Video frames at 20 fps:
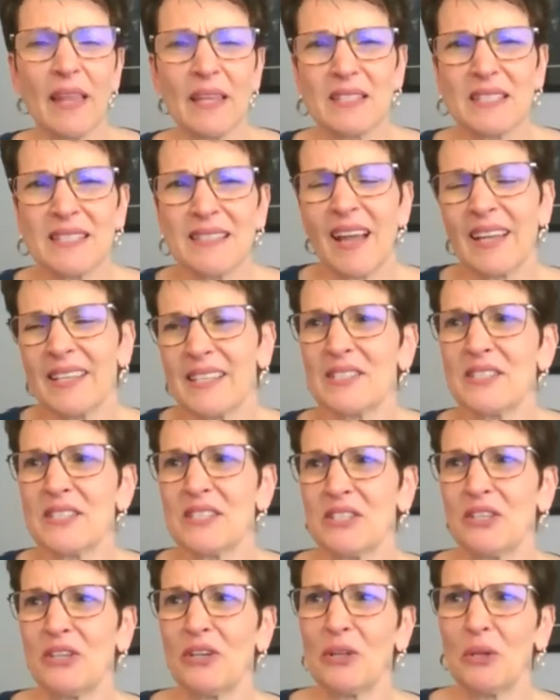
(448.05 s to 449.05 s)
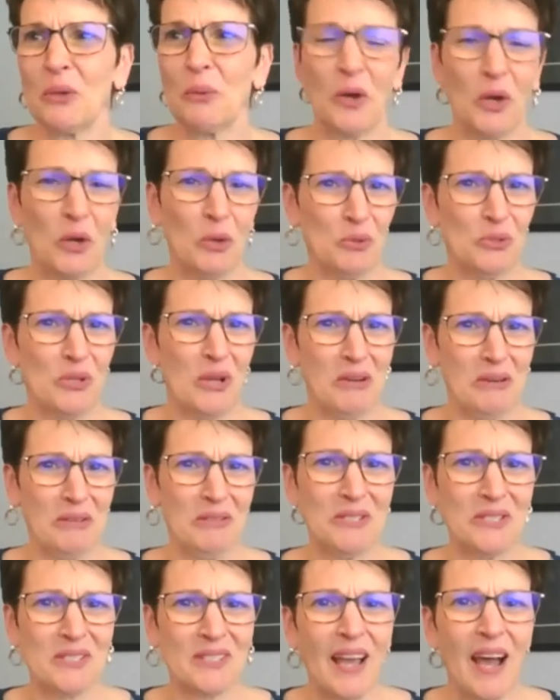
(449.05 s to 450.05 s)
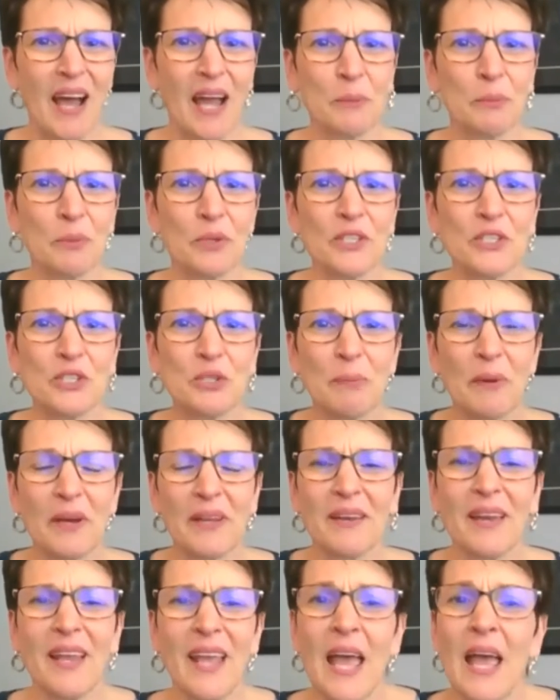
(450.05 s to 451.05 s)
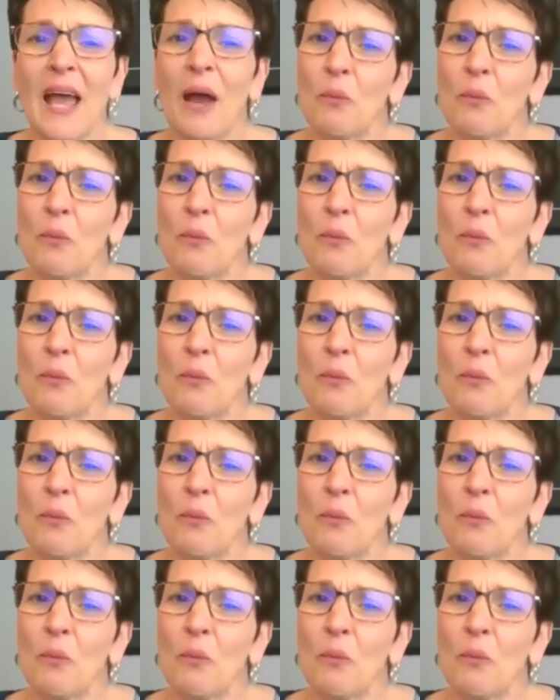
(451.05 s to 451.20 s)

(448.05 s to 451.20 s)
That's not necessarily what goes on at Skybridge, but